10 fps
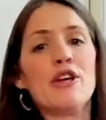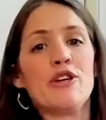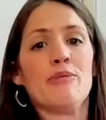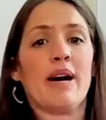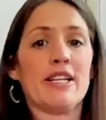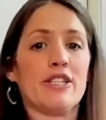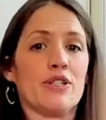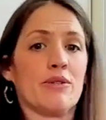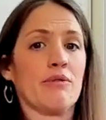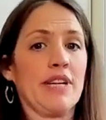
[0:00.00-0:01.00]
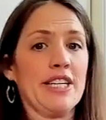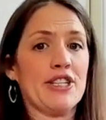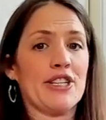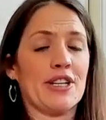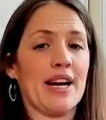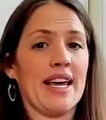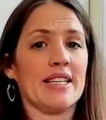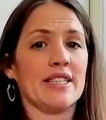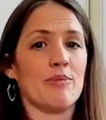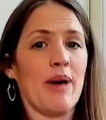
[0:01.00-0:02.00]
You might just reach your
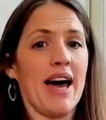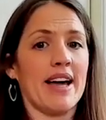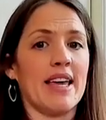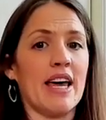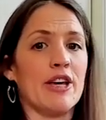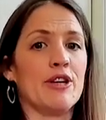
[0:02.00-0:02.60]
hands back.